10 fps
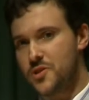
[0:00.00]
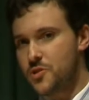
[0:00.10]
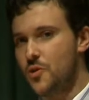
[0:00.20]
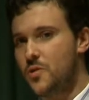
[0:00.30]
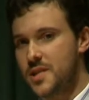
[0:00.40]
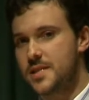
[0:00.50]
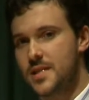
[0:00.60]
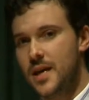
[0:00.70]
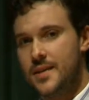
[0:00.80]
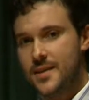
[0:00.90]
but you
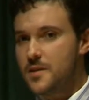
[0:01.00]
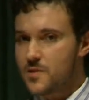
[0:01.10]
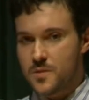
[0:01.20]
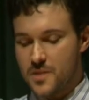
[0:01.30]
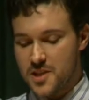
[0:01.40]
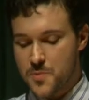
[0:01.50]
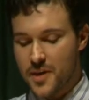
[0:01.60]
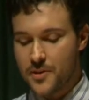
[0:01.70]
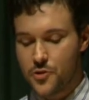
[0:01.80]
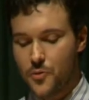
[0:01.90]
notice they're
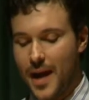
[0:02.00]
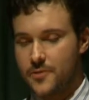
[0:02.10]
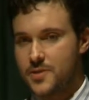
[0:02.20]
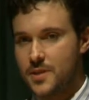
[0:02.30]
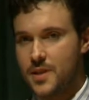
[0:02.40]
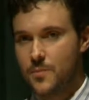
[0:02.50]
spread throughout.